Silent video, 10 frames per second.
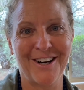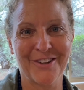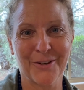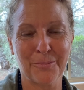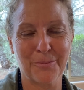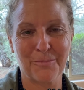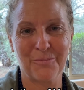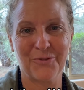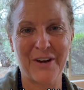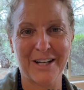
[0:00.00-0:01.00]
the
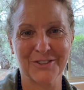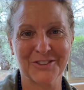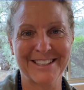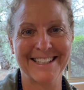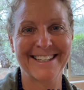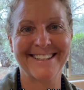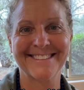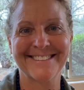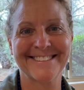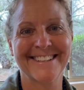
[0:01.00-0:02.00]
faculty, I
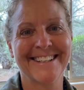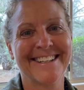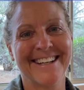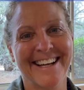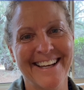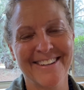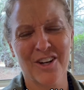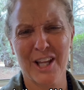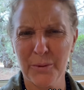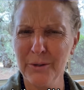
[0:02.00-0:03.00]
guess. And they're
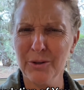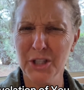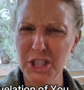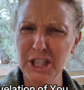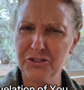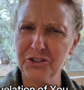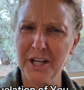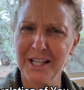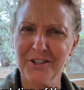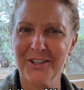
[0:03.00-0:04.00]
like, we really need to
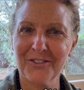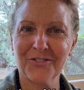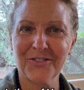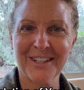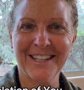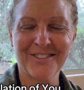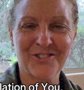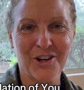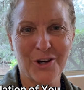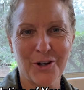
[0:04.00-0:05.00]
study this. And
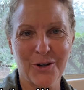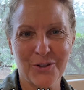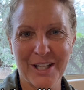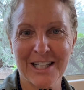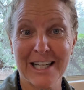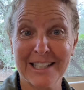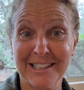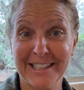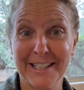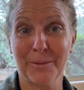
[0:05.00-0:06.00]
so they
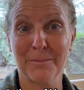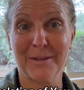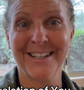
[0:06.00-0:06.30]
elected him.